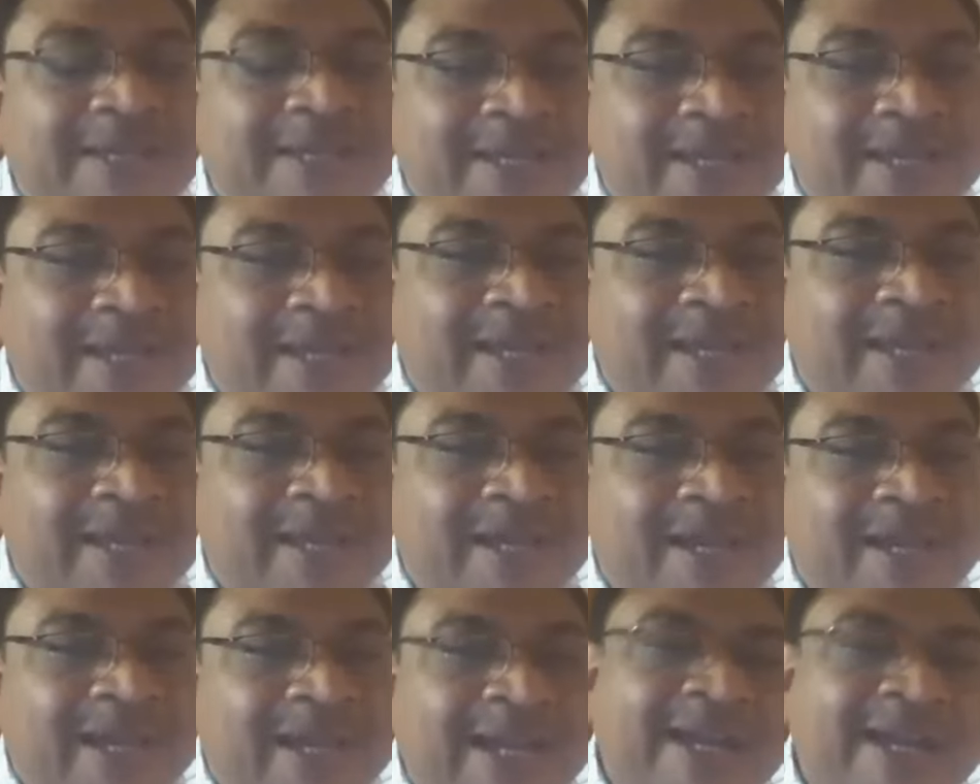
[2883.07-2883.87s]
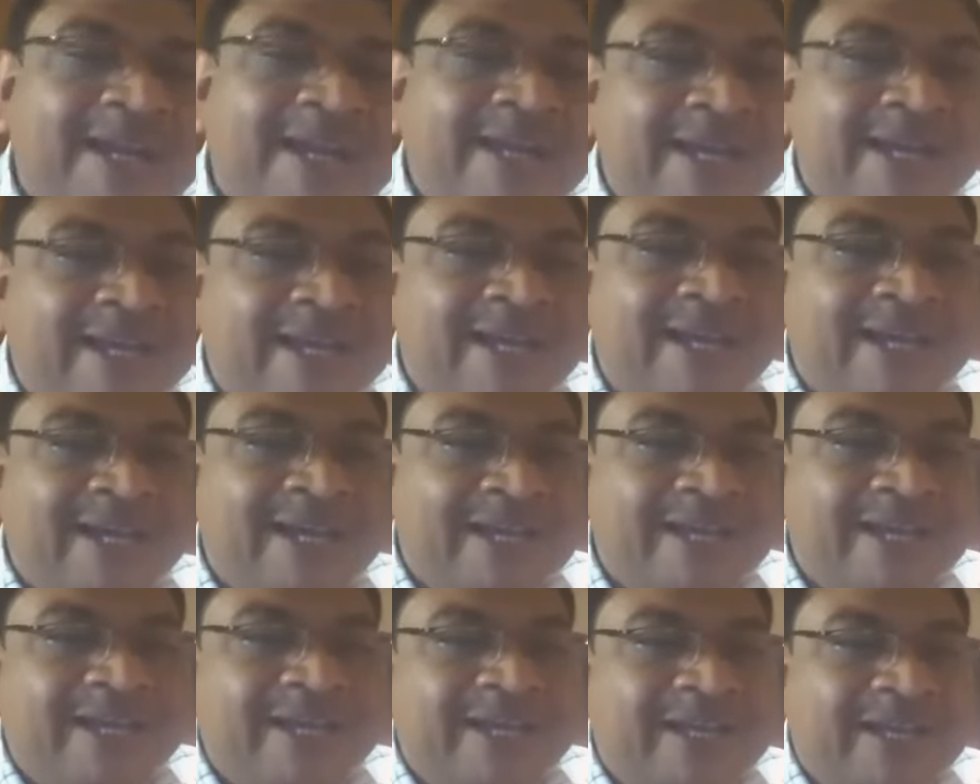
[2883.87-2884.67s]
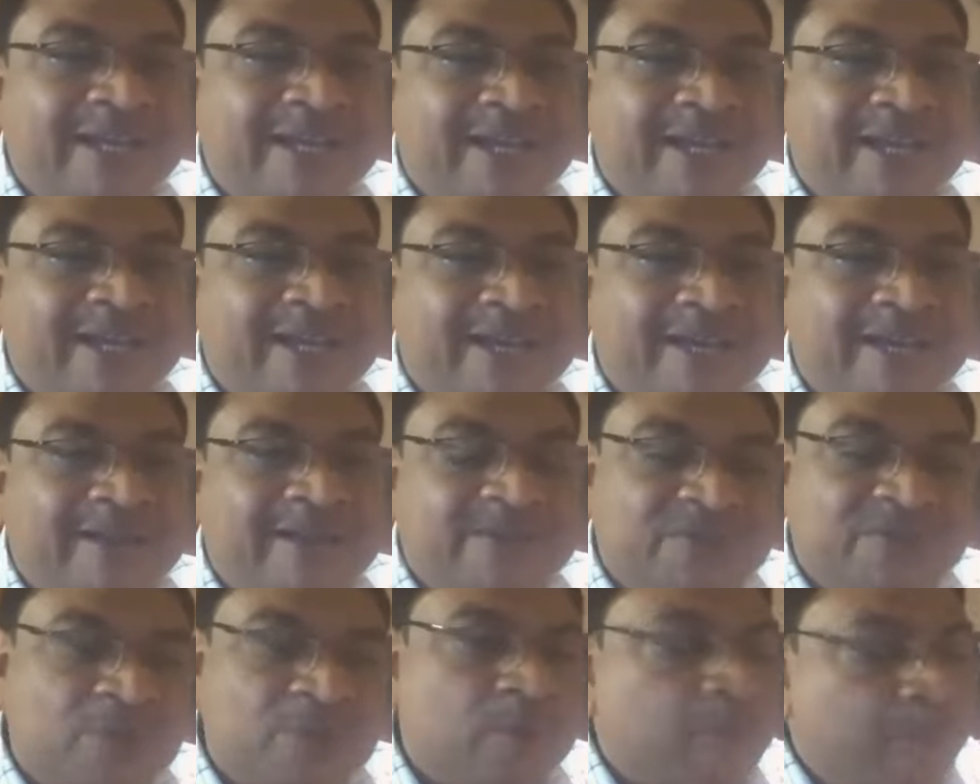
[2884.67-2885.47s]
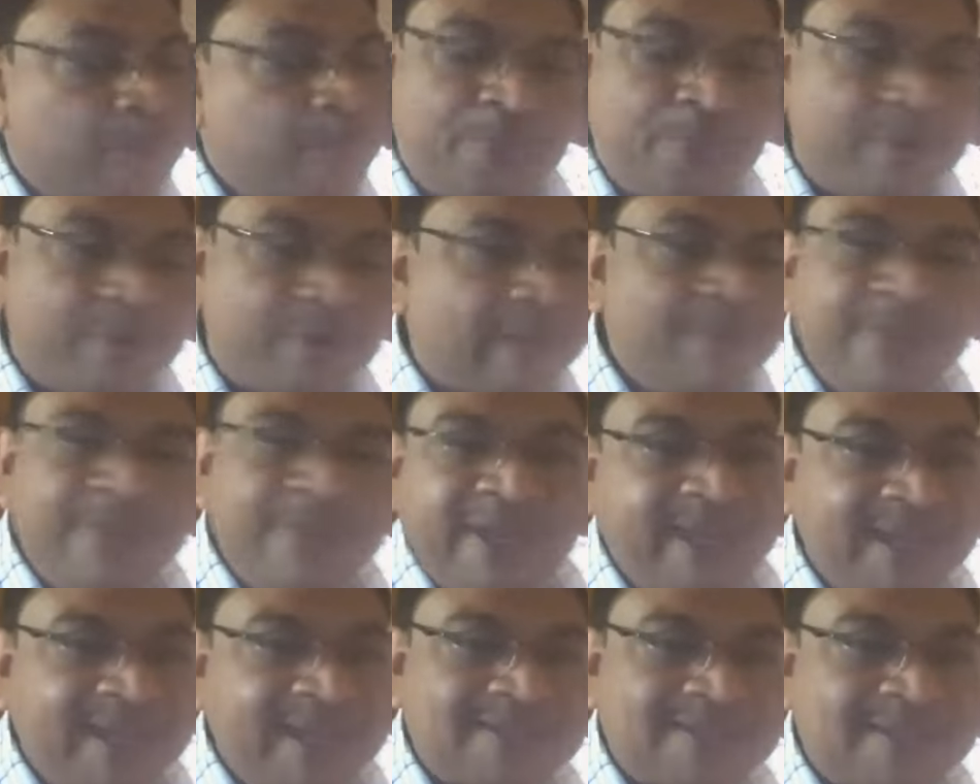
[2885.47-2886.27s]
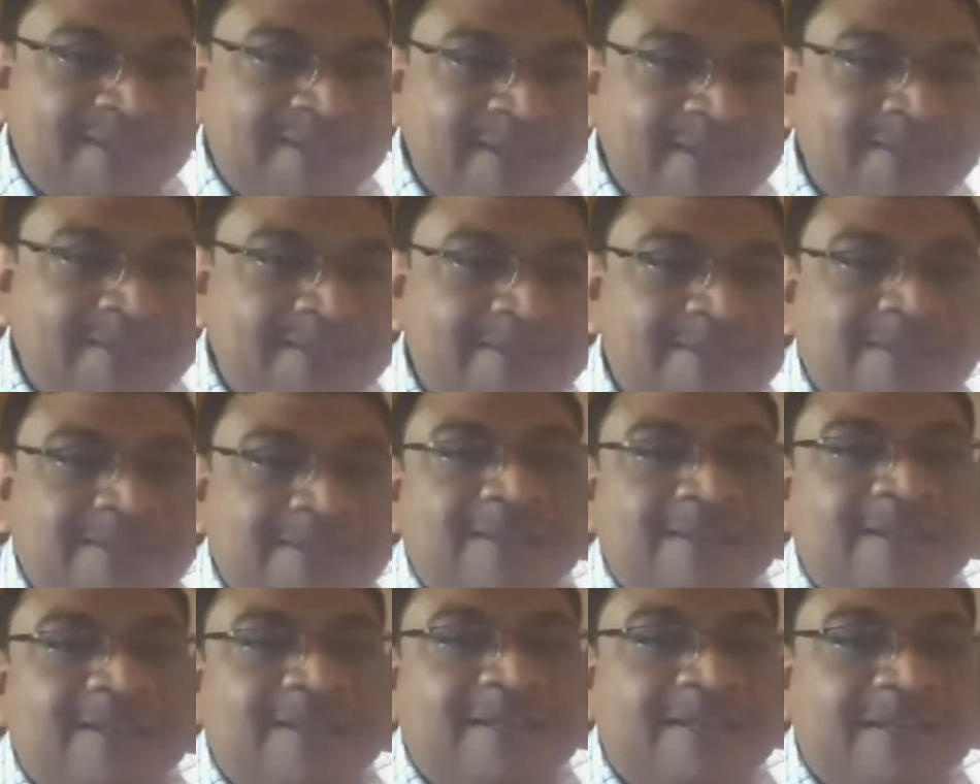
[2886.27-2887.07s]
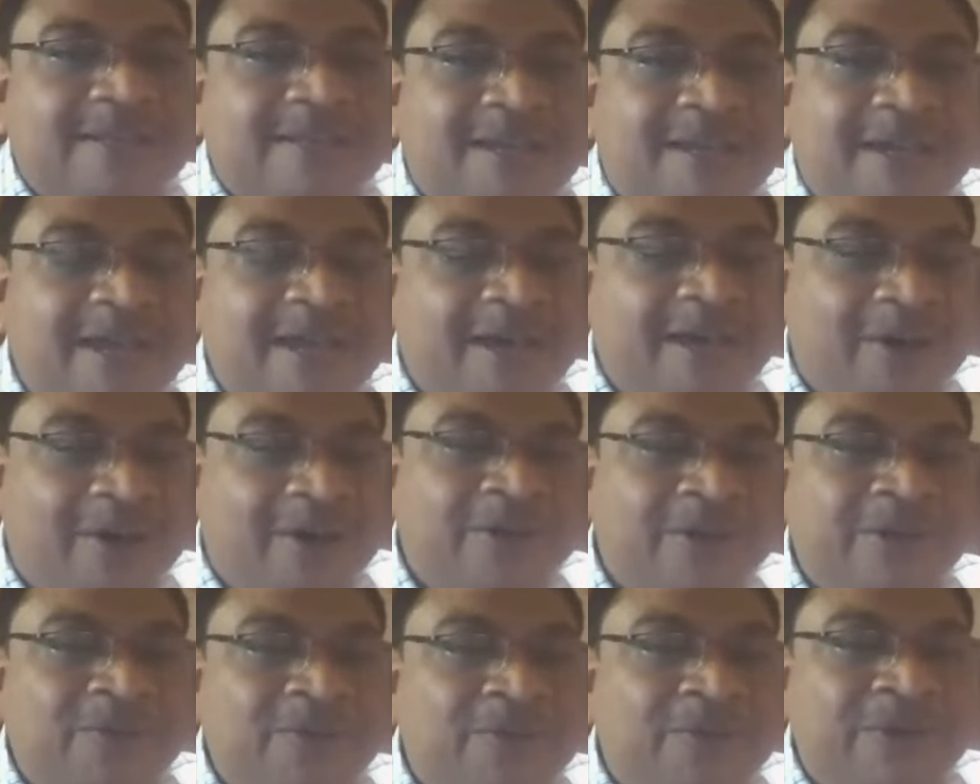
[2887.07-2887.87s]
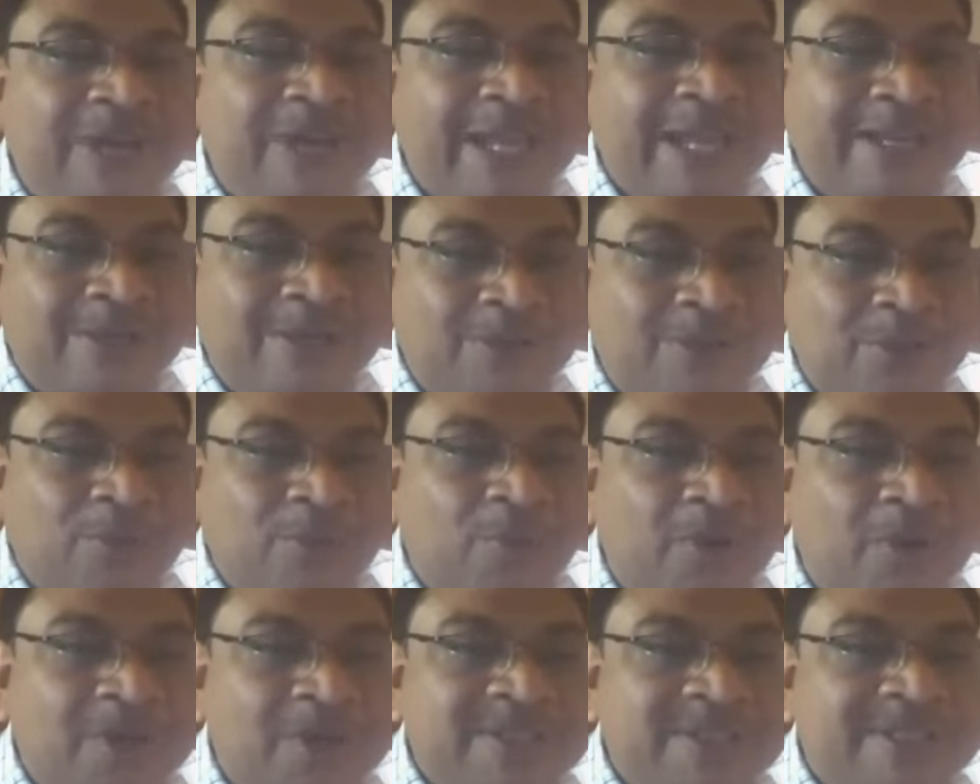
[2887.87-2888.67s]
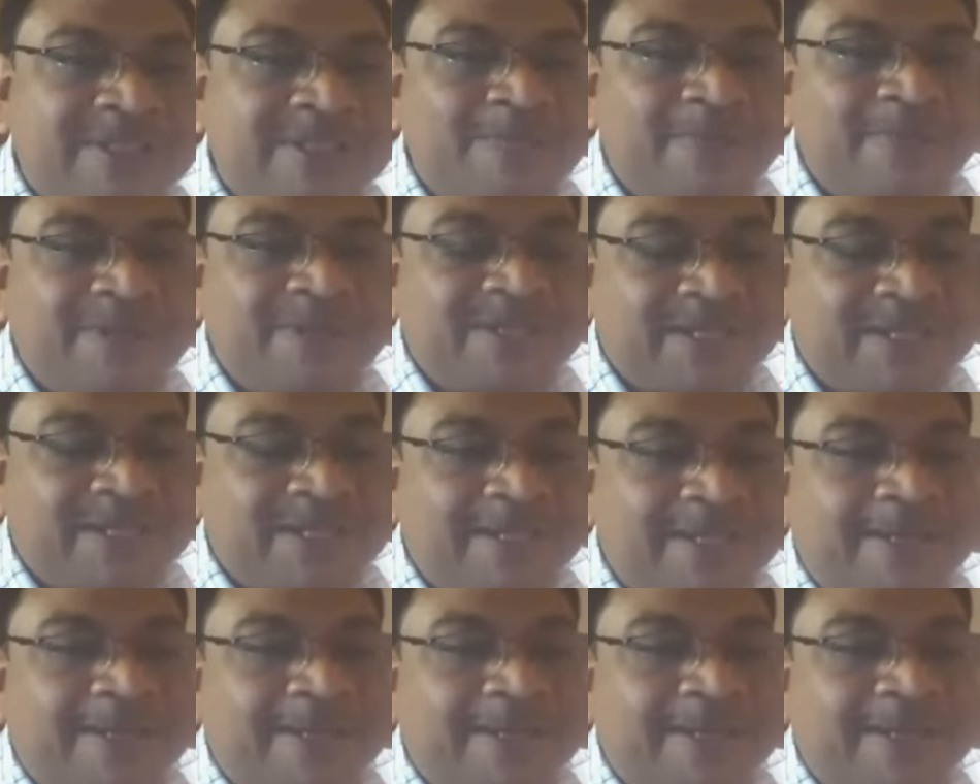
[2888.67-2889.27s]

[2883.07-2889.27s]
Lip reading: So put up the next case, or you would like to watch the patient?